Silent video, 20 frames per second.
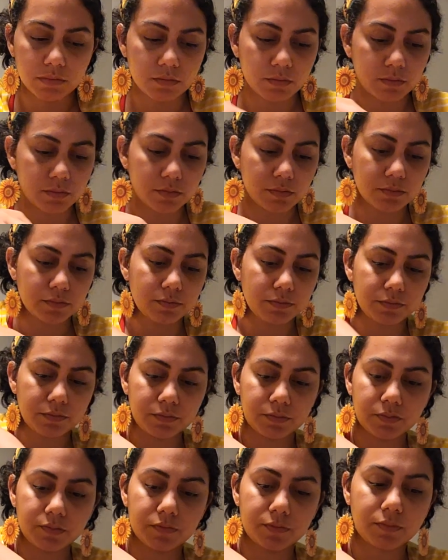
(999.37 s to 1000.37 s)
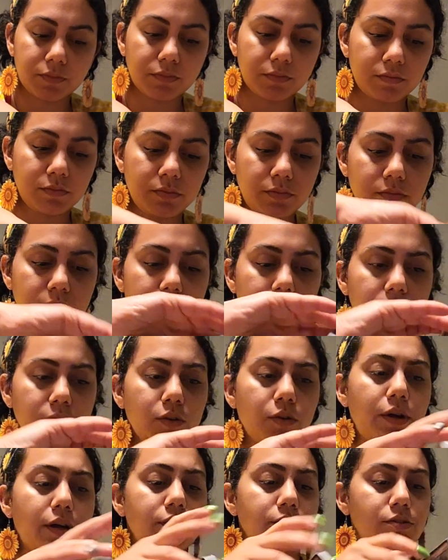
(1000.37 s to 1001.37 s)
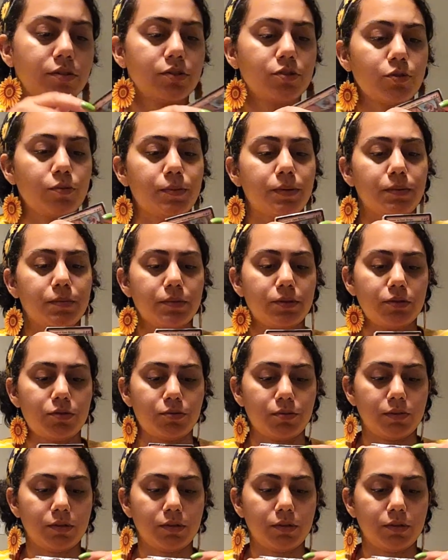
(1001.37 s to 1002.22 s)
with a few bigger ones. Okay, so let's open up this one.